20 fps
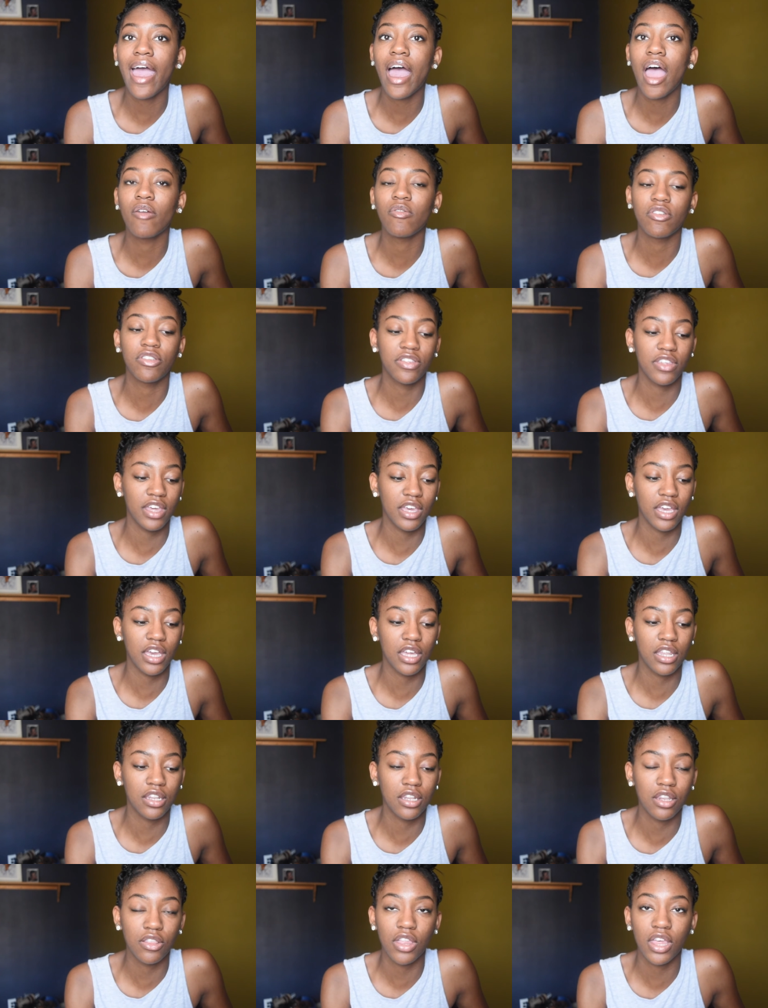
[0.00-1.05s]
everything
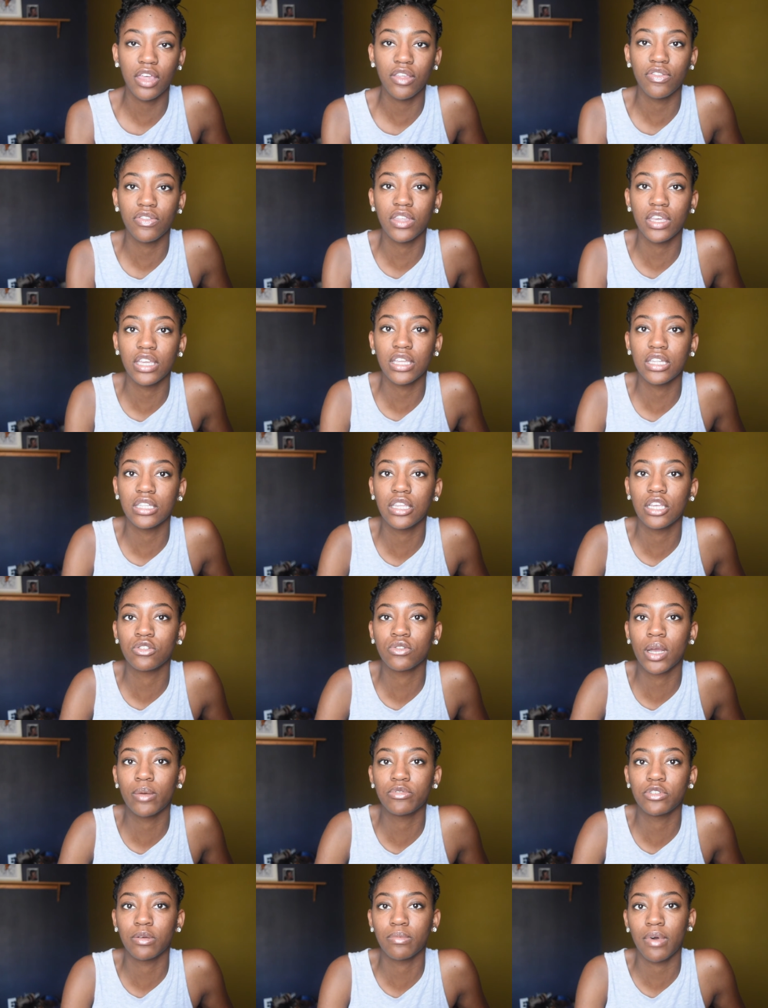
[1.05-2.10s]
in, in the
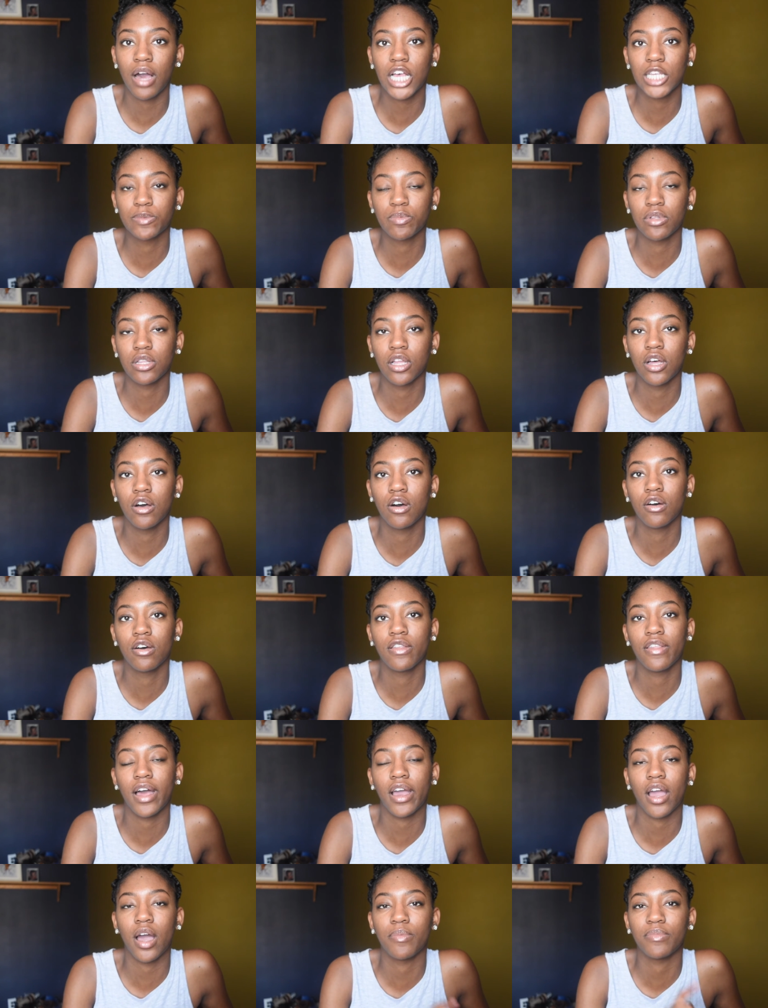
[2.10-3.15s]
description box below,
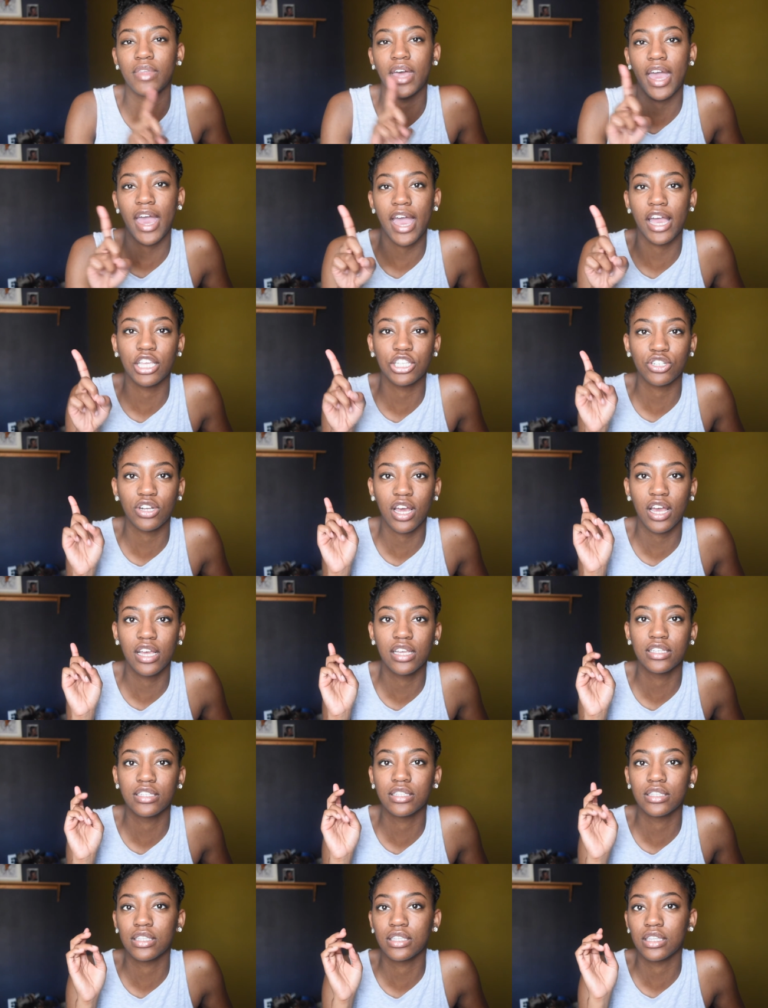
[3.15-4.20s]
like um, the
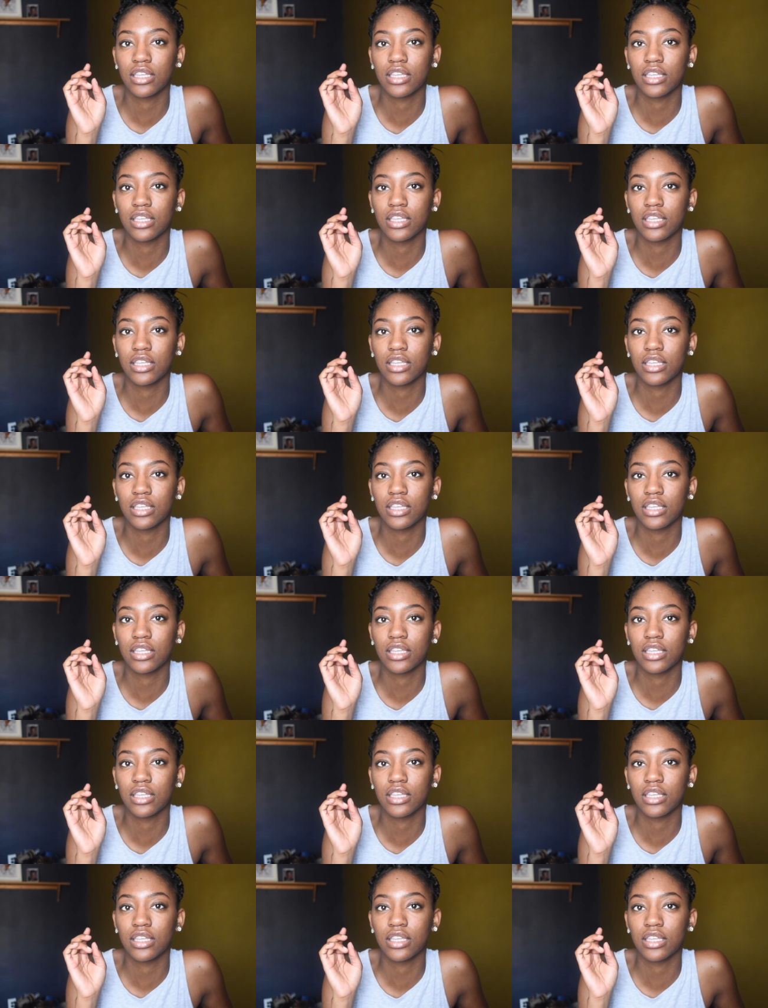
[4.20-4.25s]
address,